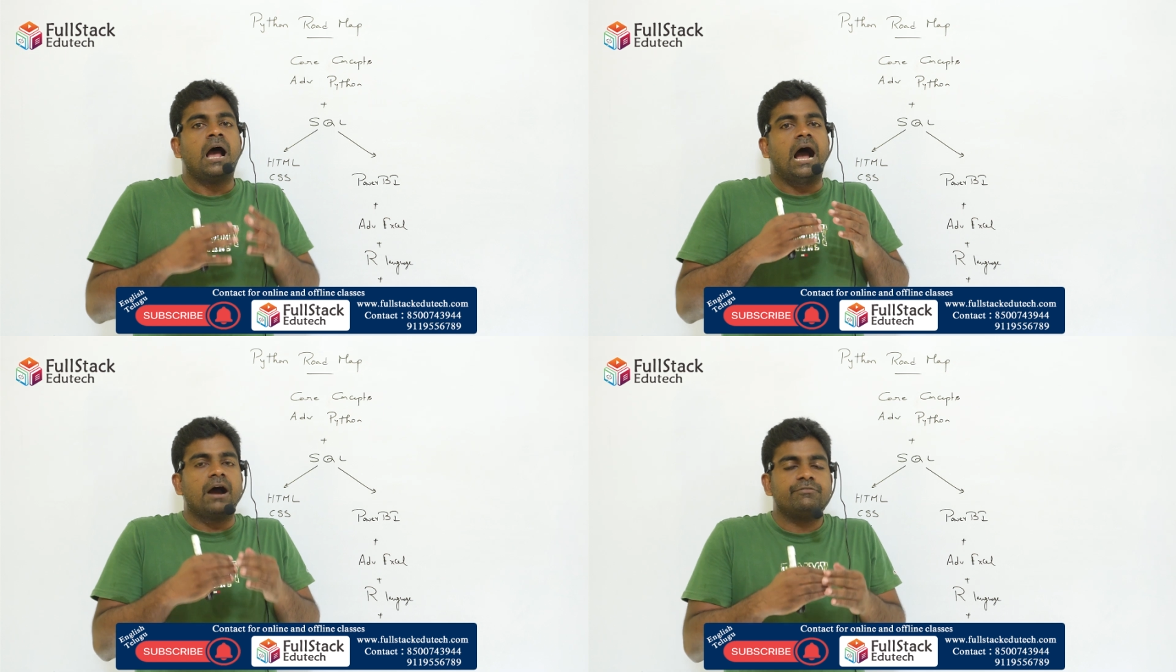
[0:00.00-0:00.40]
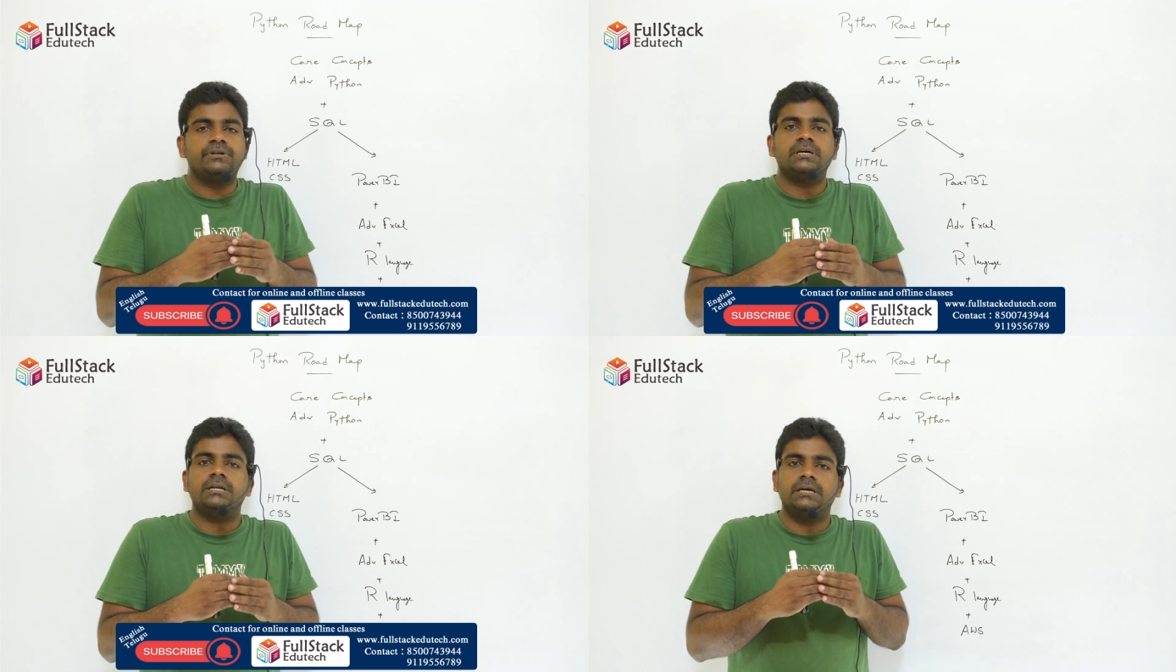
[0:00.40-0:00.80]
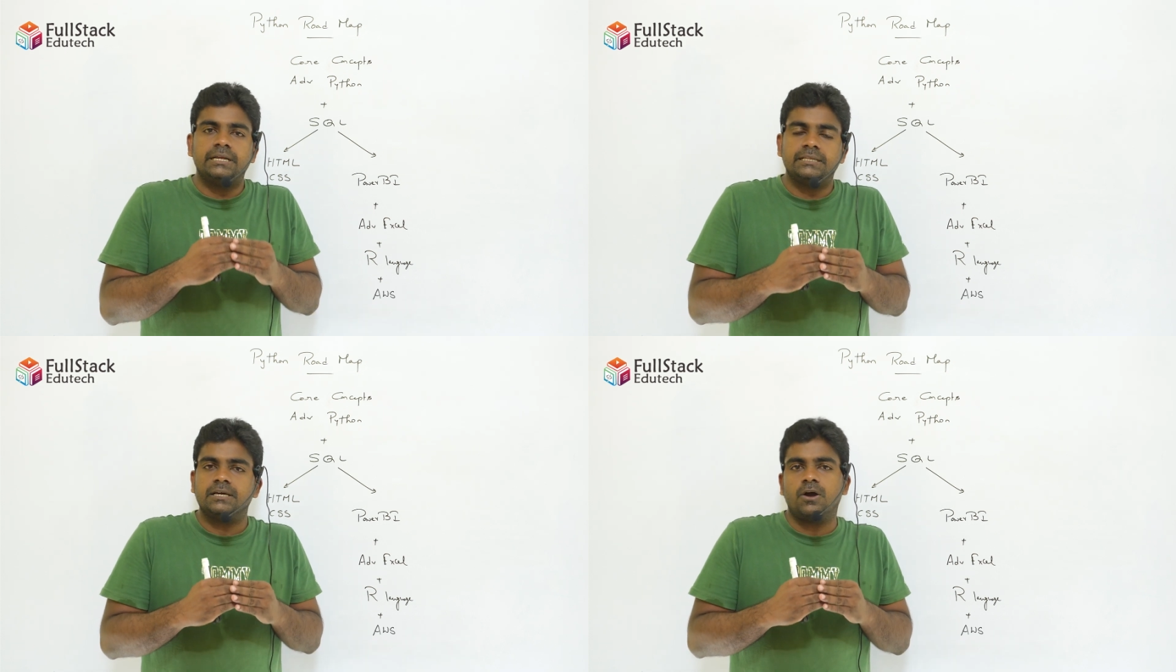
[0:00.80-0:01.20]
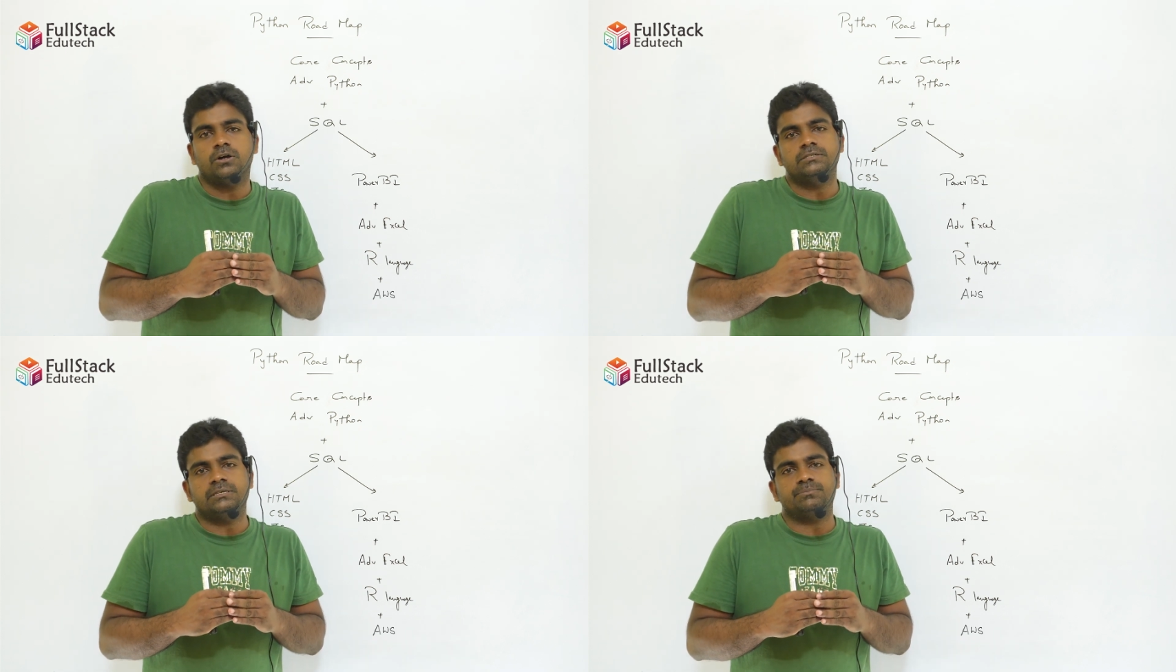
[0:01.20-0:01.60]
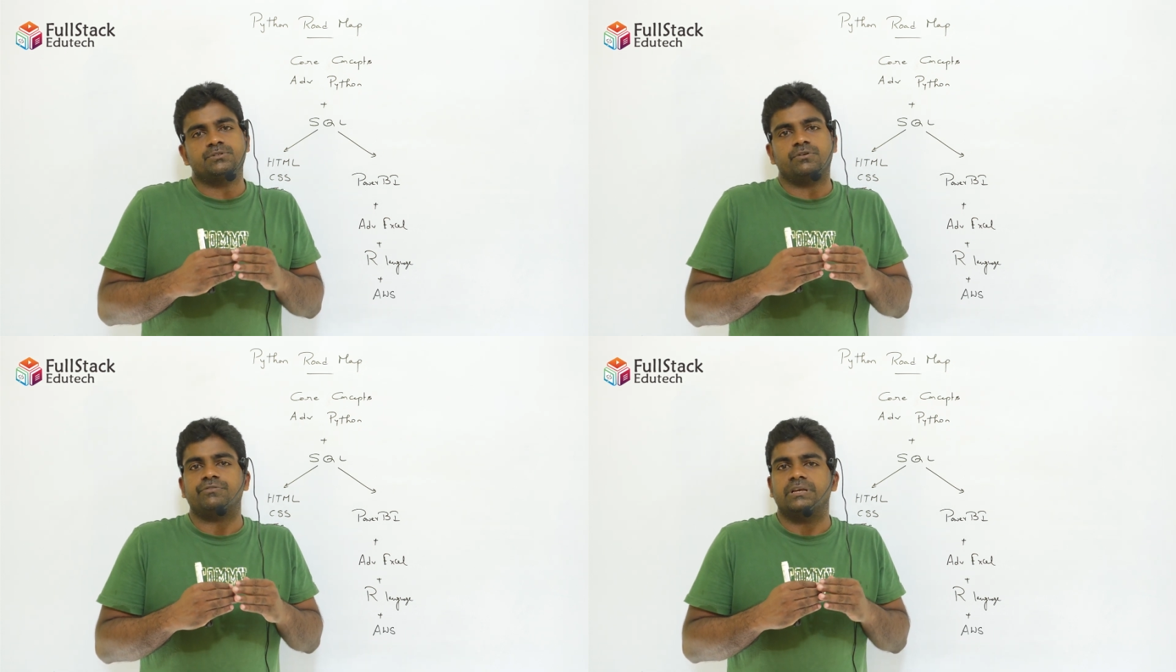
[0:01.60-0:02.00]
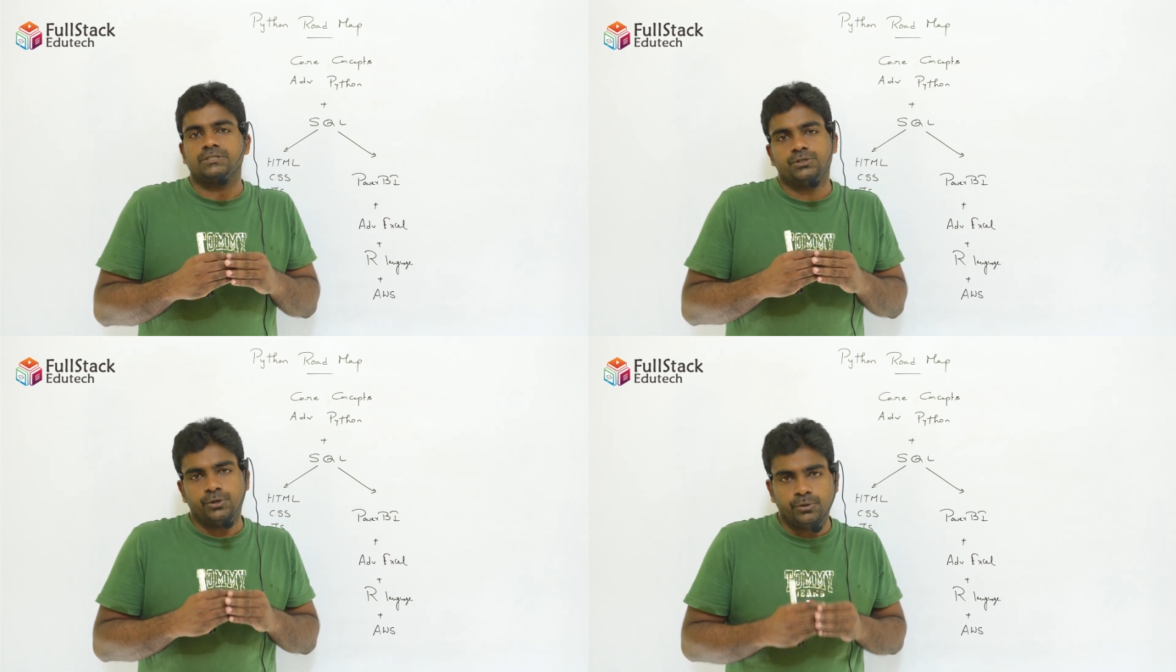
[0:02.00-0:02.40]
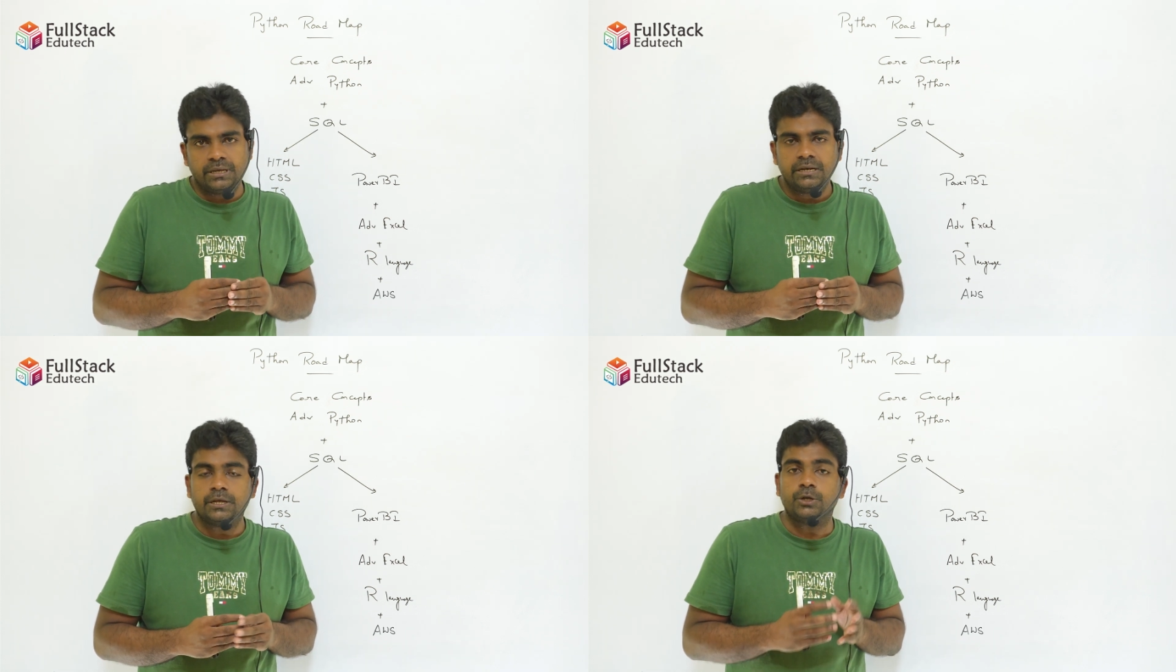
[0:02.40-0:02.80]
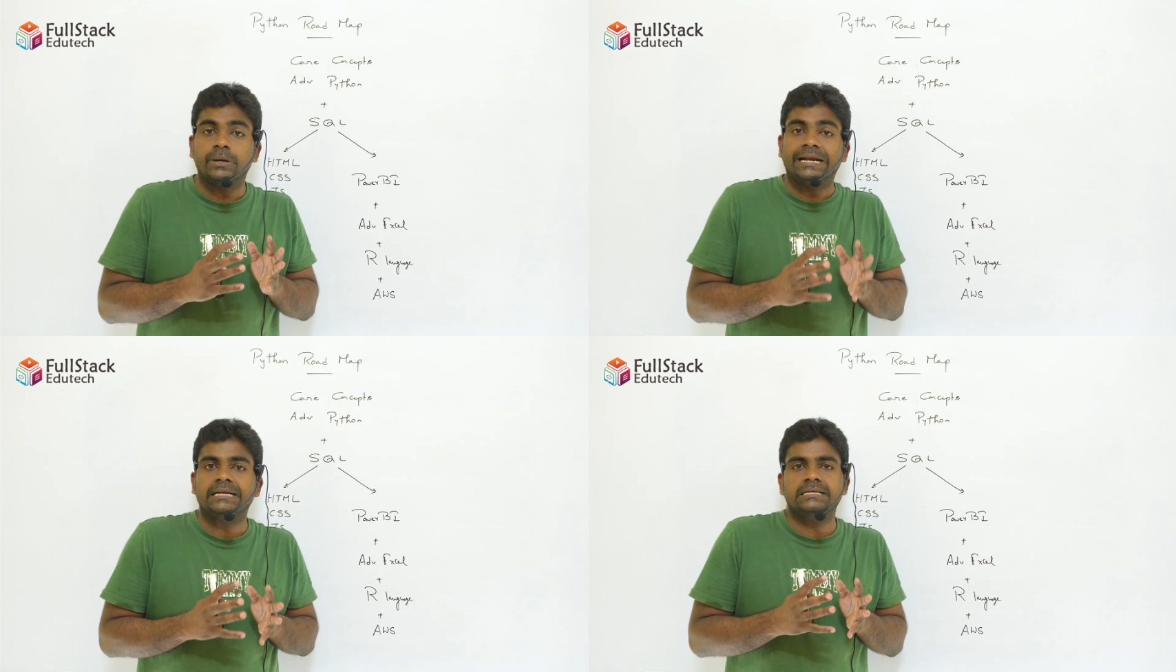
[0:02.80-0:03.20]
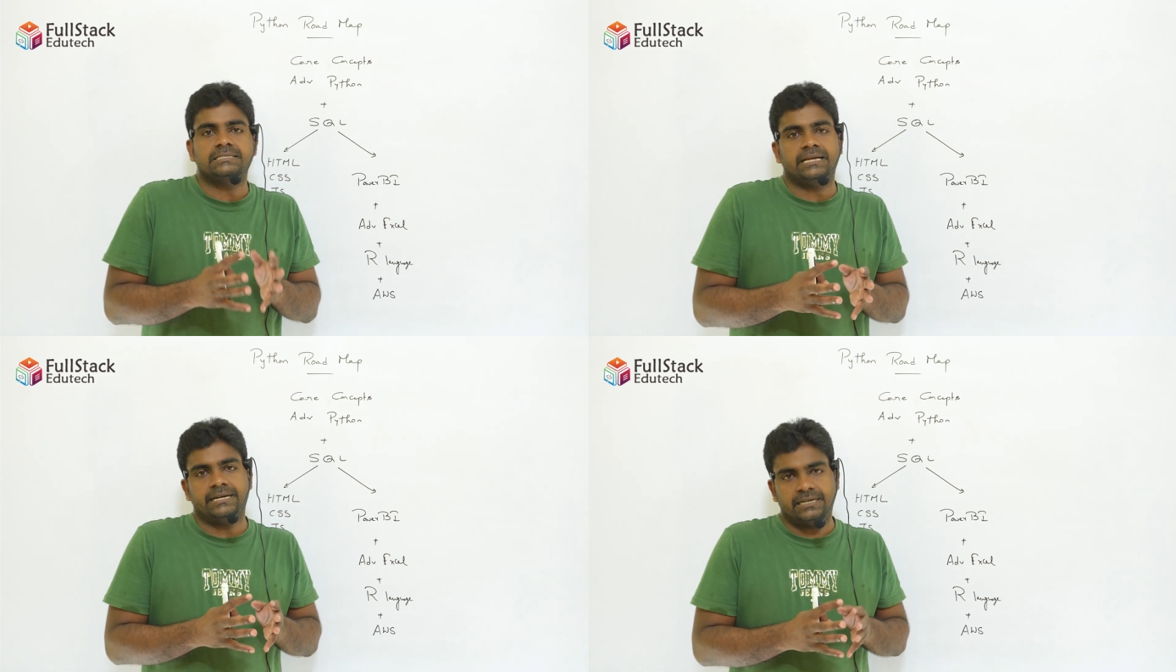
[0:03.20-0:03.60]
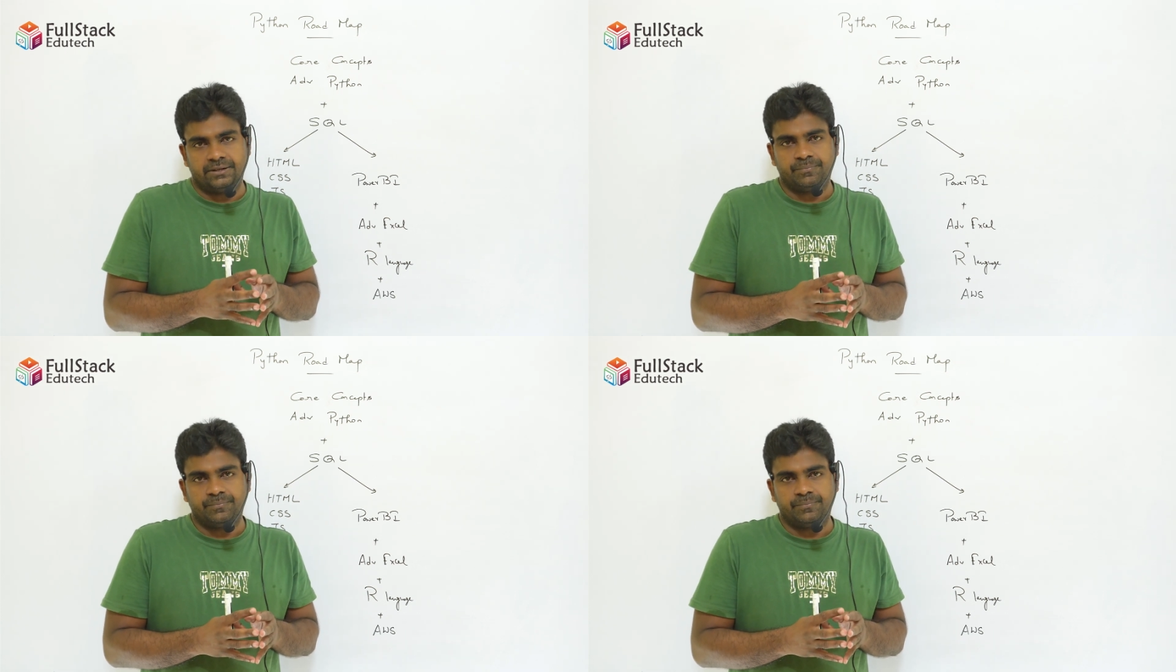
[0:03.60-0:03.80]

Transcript: After learning the concepts of SQL, you can decide,